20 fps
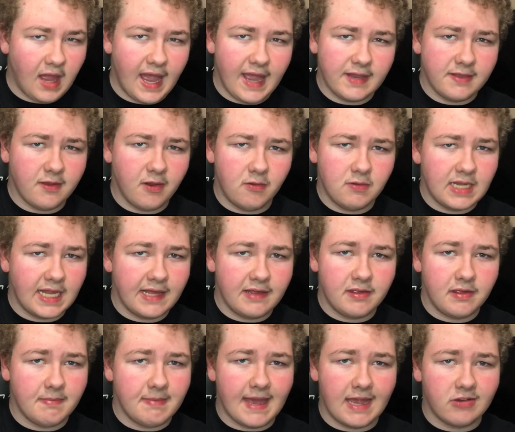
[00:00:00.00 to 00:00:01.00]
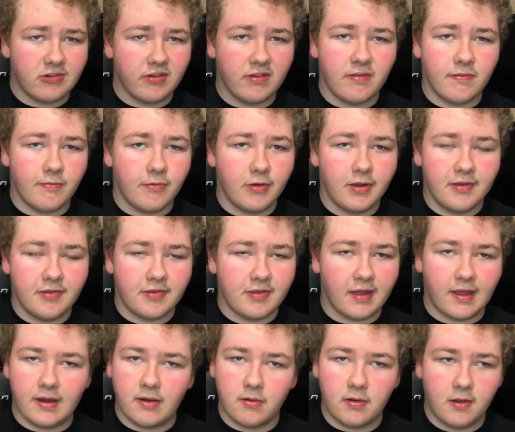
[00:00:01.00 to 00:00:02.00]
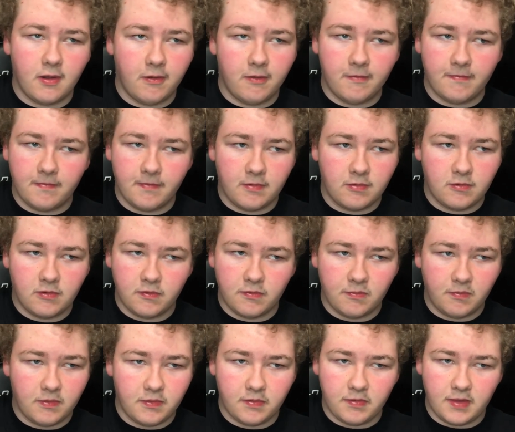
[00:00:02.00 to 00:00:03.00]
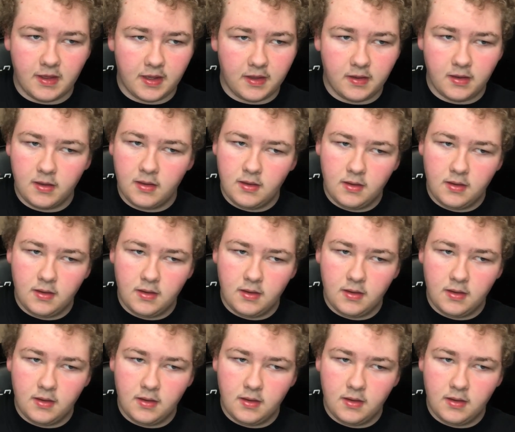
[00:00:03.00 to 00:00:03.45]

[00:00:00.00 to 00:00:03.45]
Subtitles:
I don't like Sebastian's voice. I don't know if it just was like